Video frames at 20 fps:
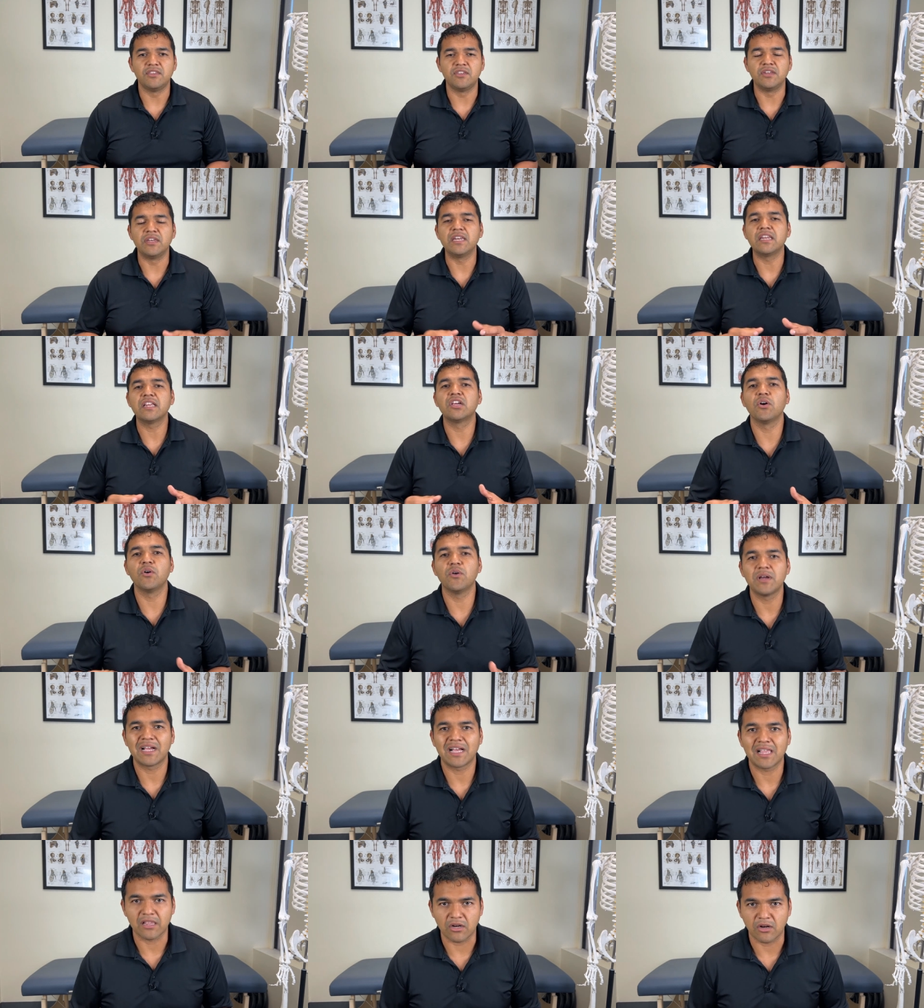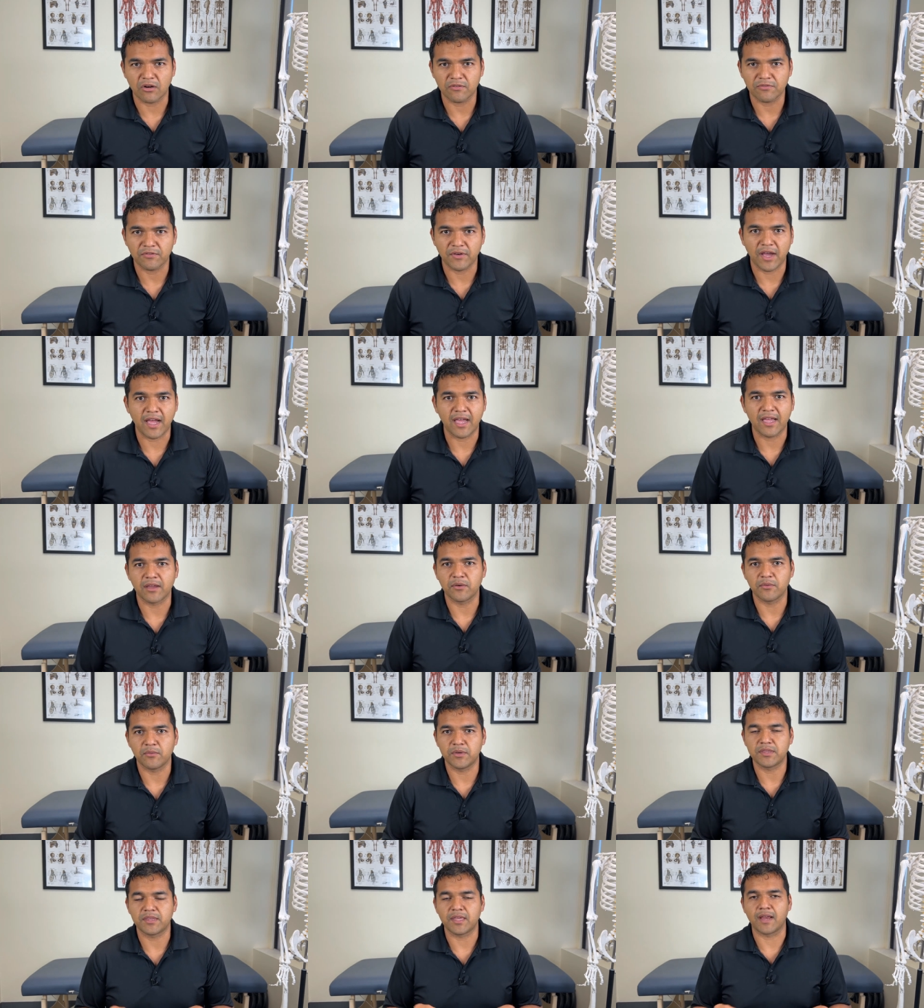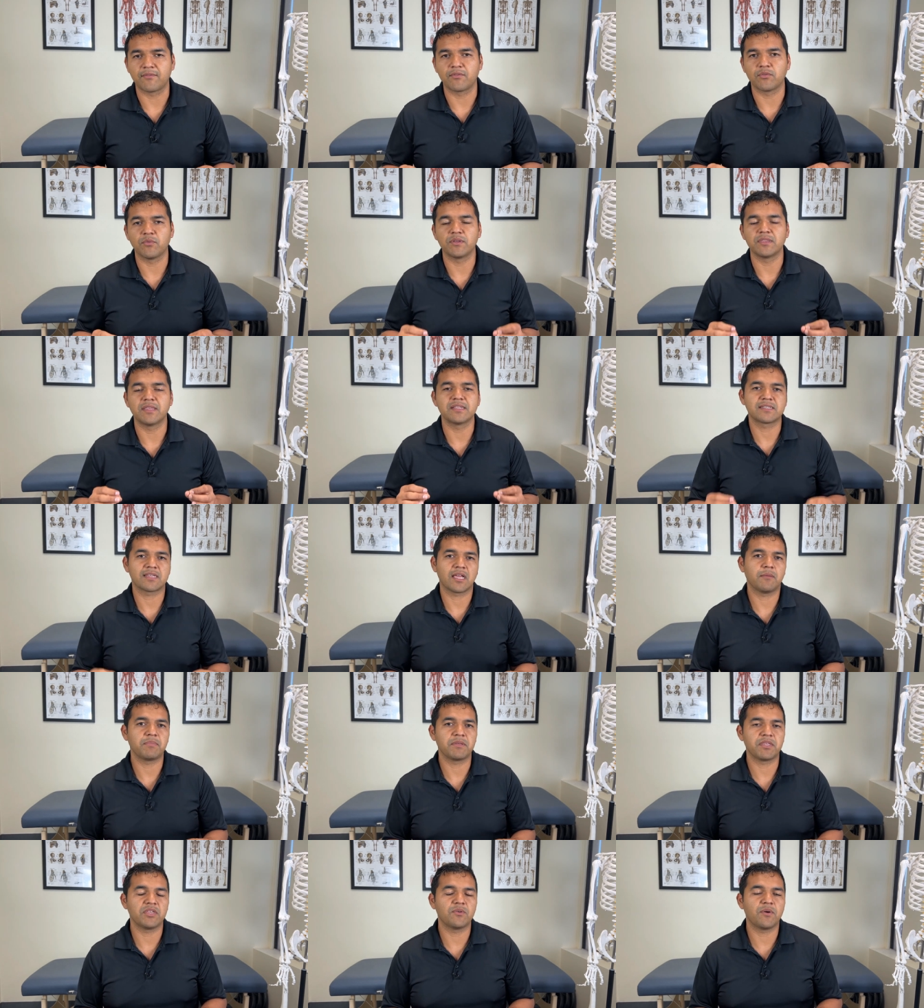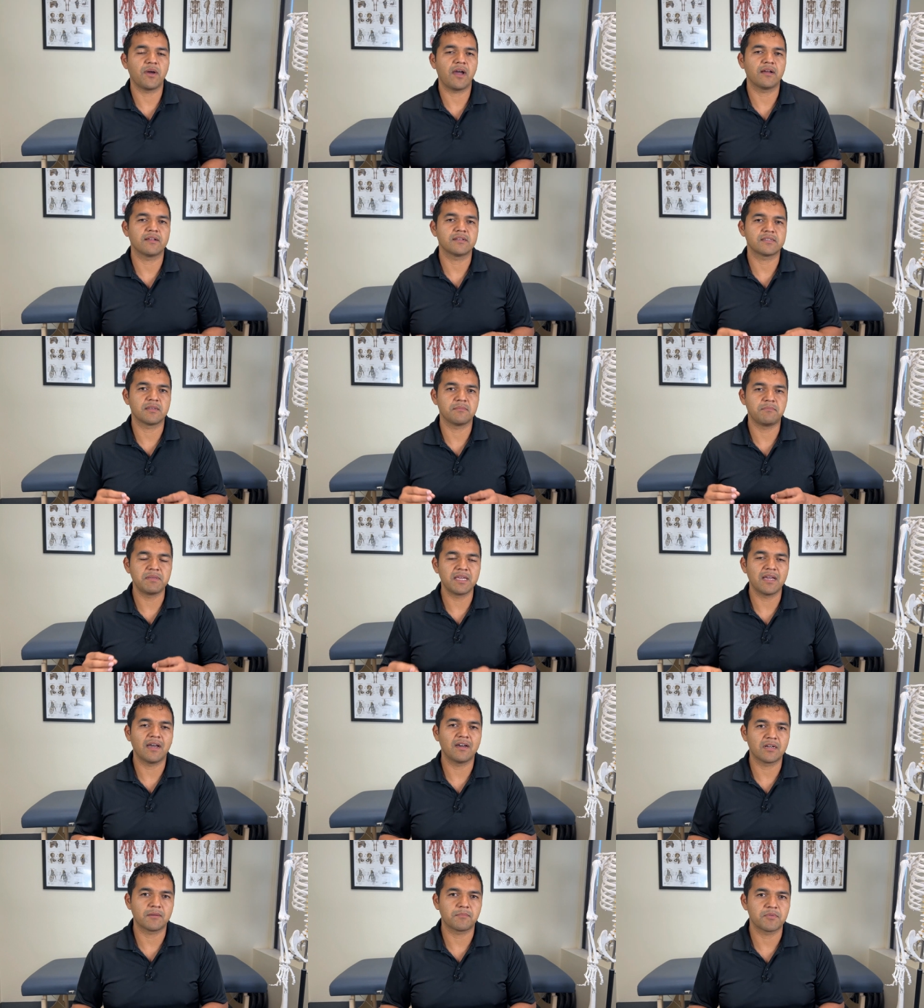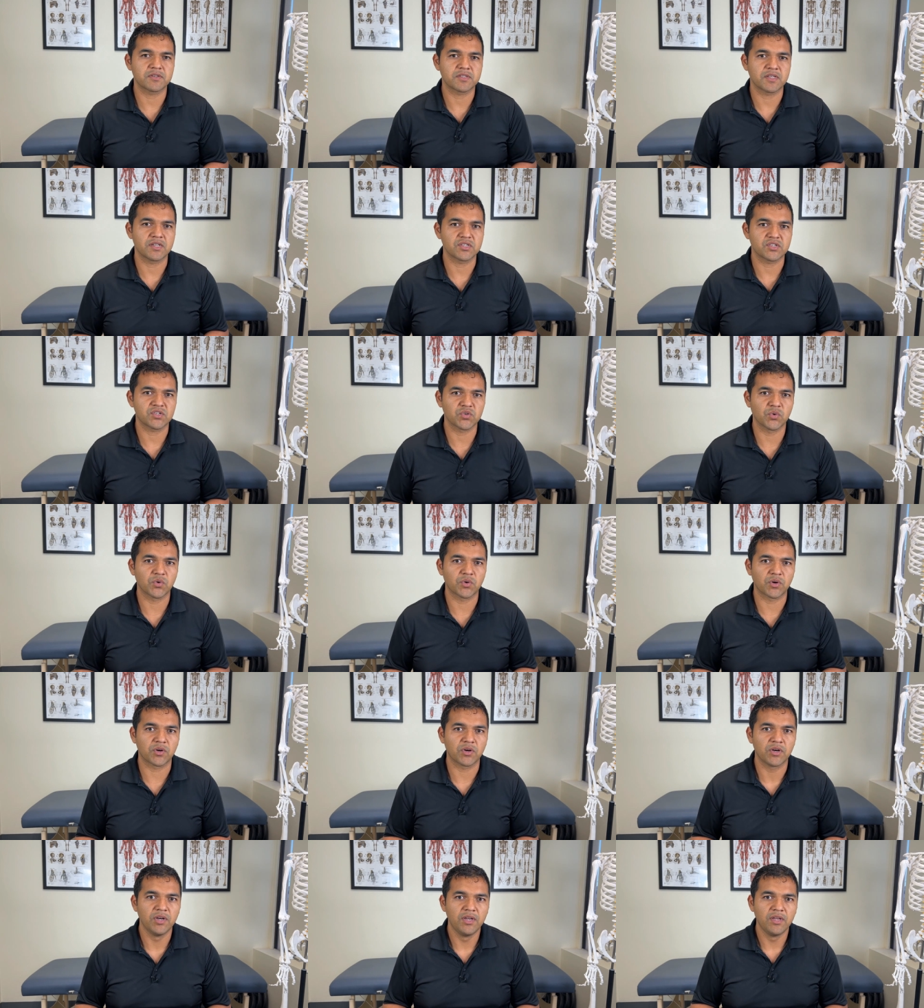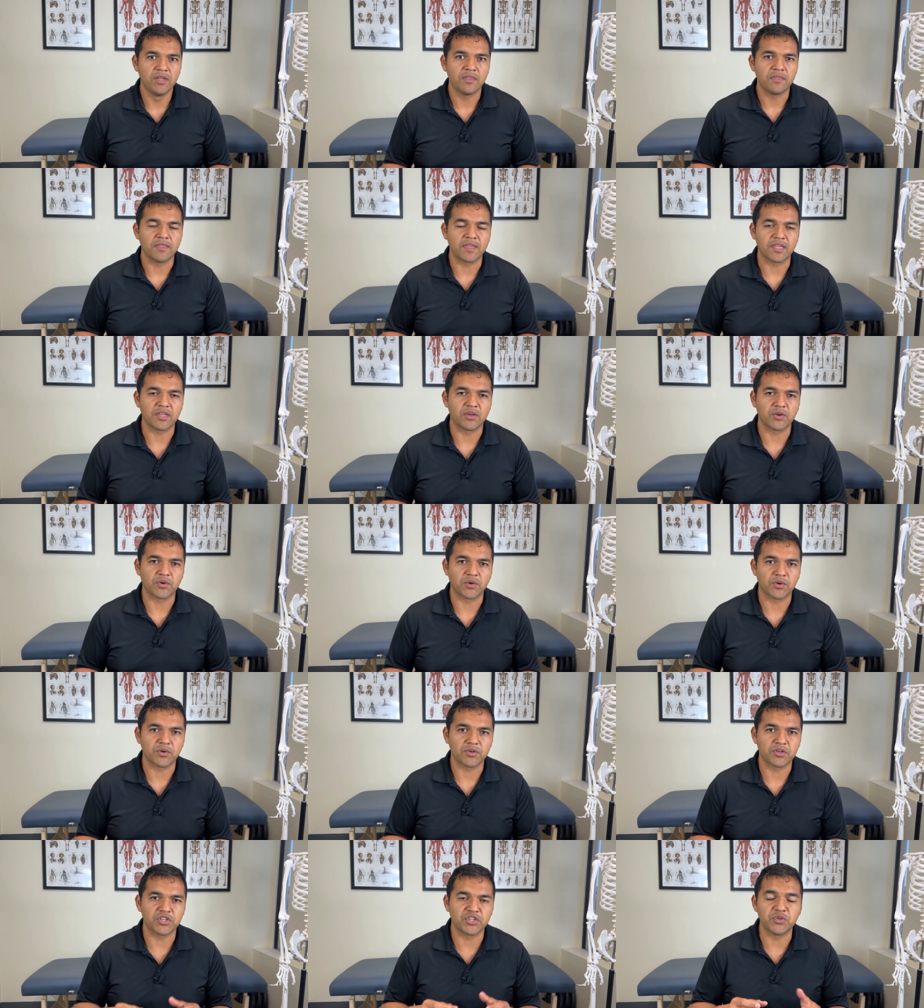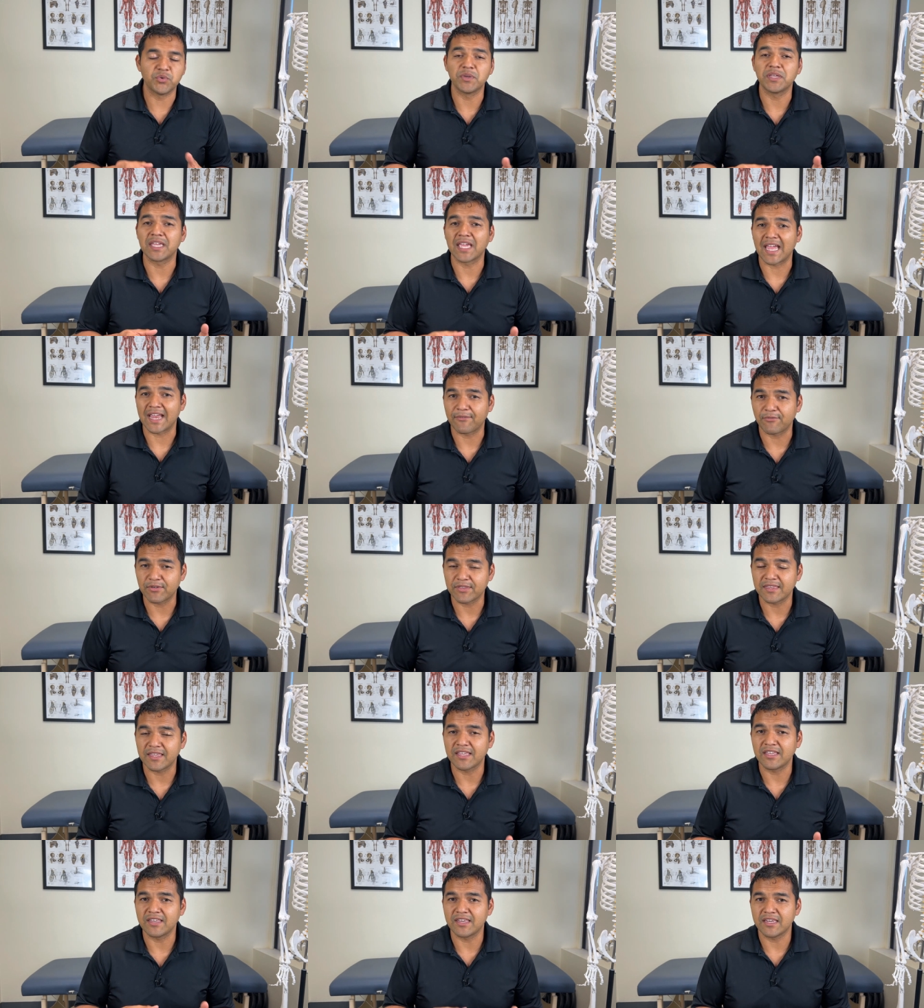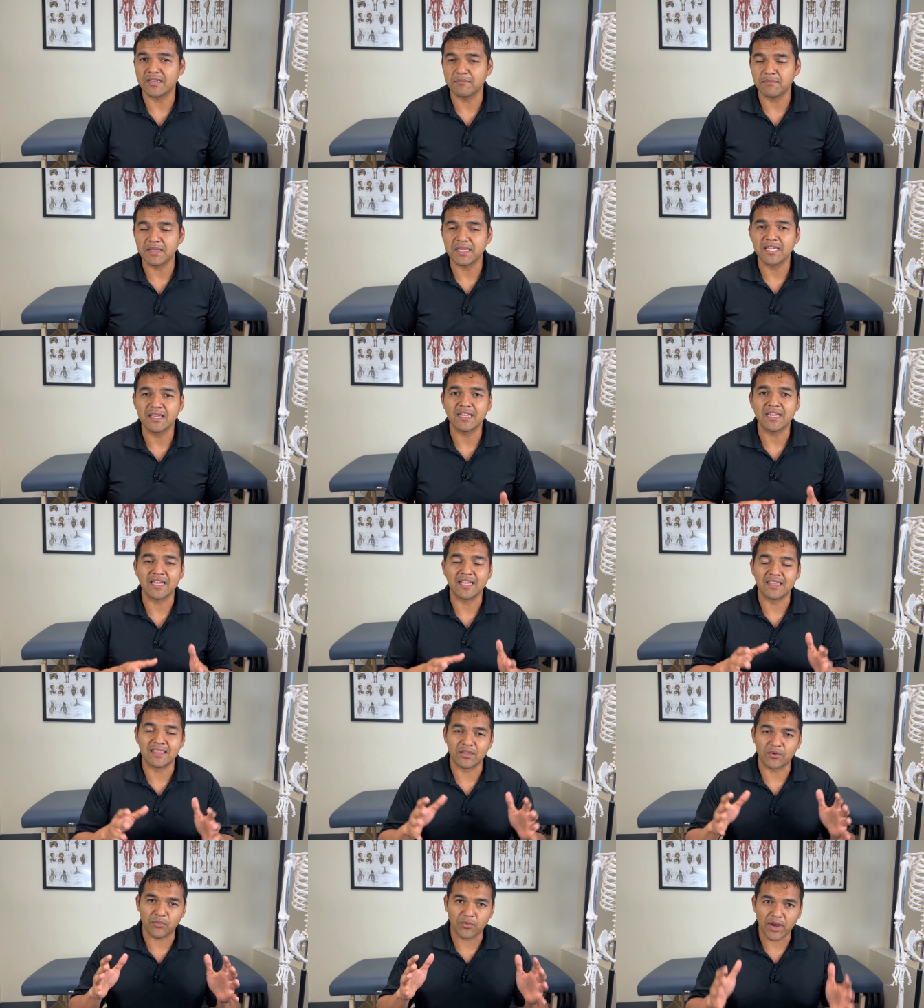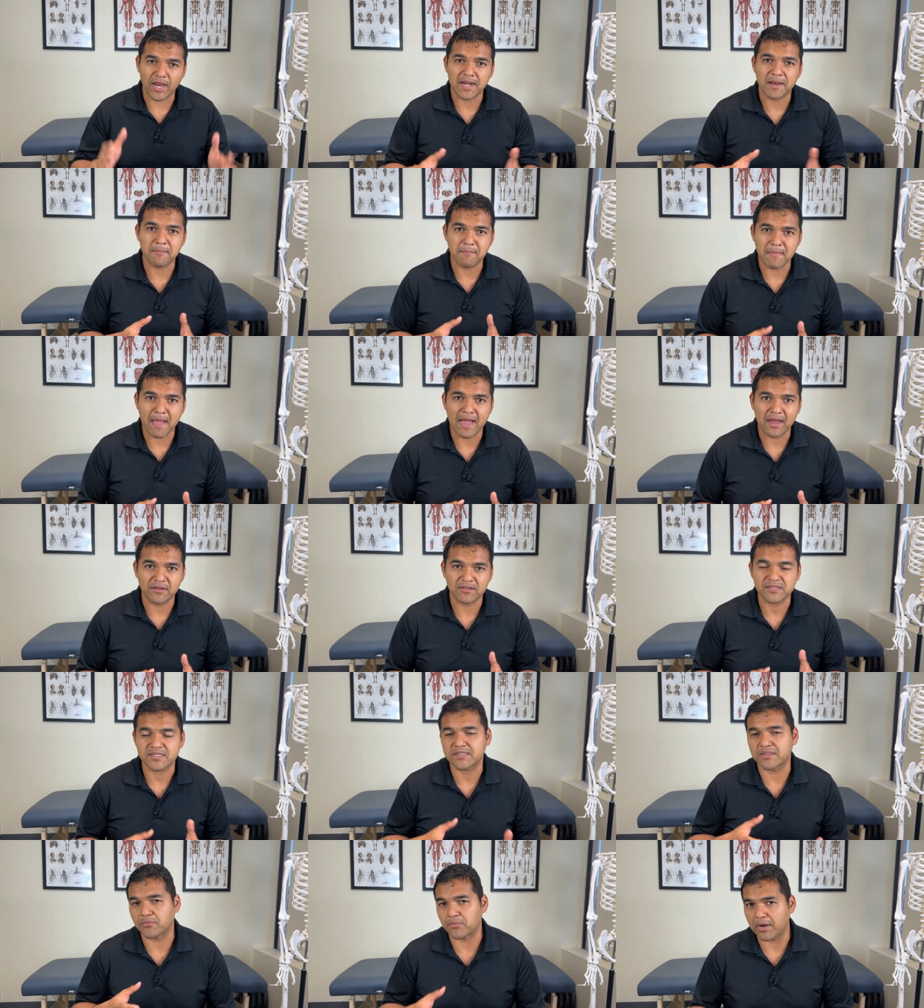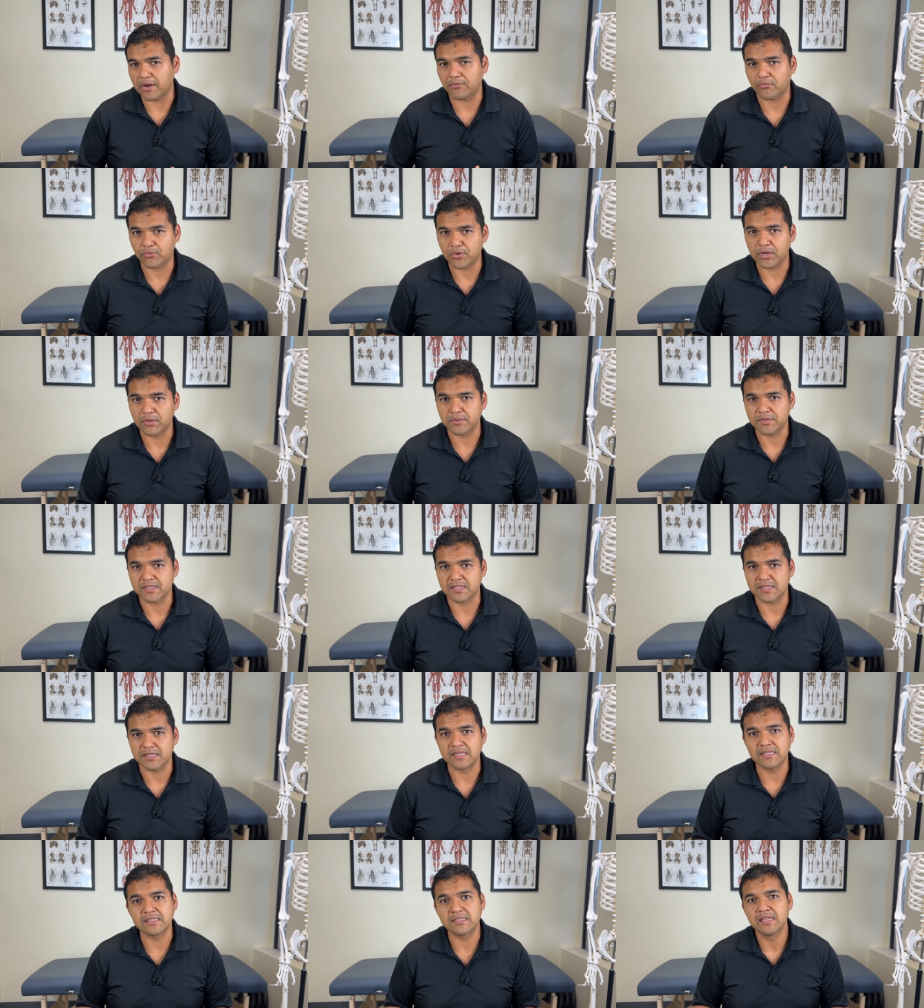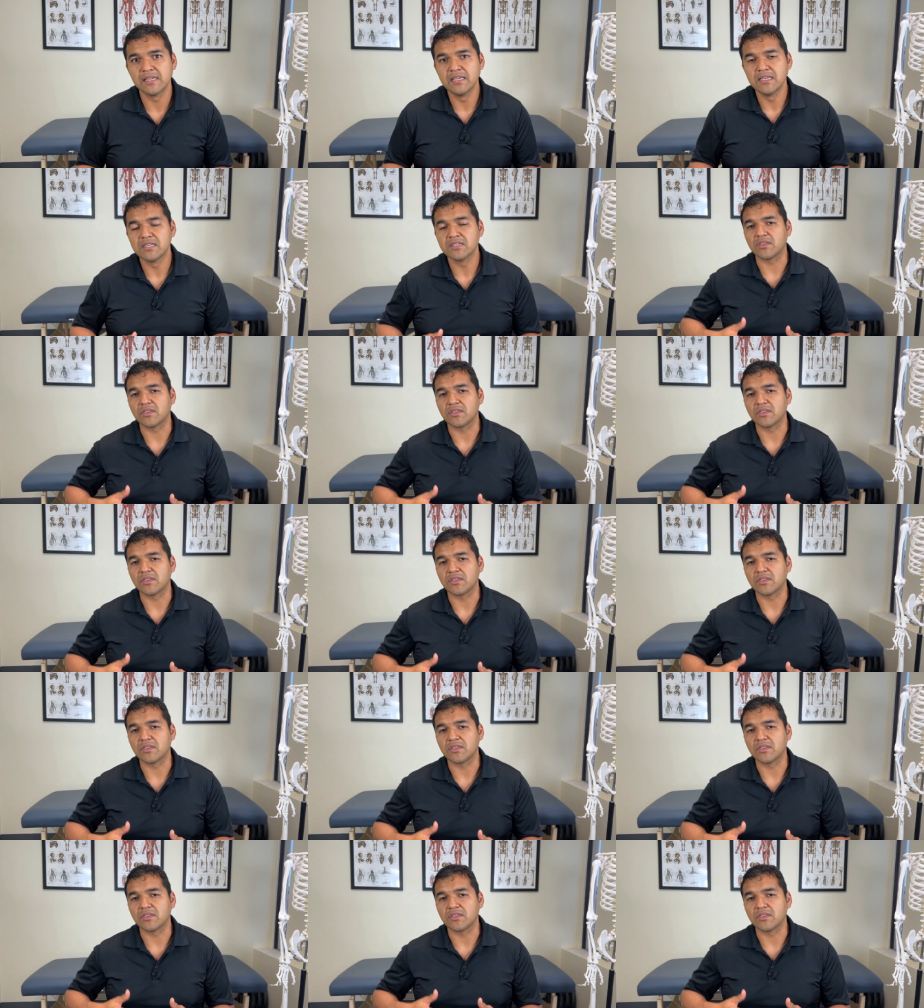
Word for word: You need to go and clarify with everyone that's helping you out to be one hundred percent sure that you're doing everything you need to be in the right amounts, the right frequencies,